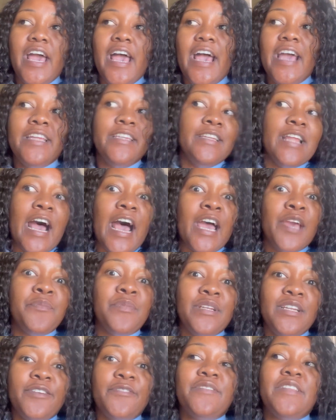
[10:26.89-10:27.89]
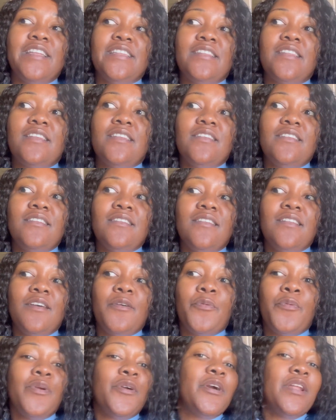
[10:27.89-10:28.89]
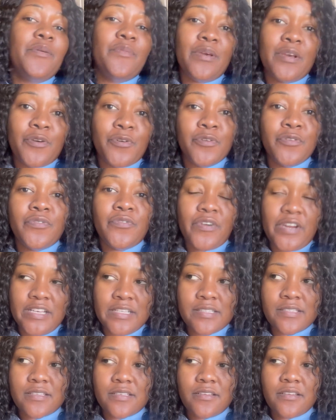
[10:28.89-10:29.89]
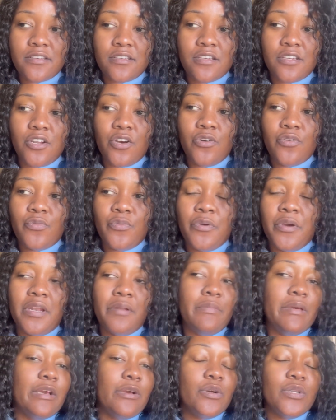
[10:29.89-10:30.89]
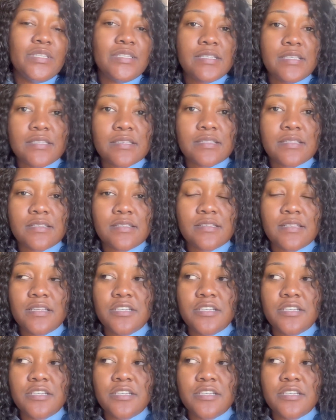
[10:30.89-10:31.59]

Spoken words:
And I believe that we're gonna make good friends, you know, we're gonna make good sisters.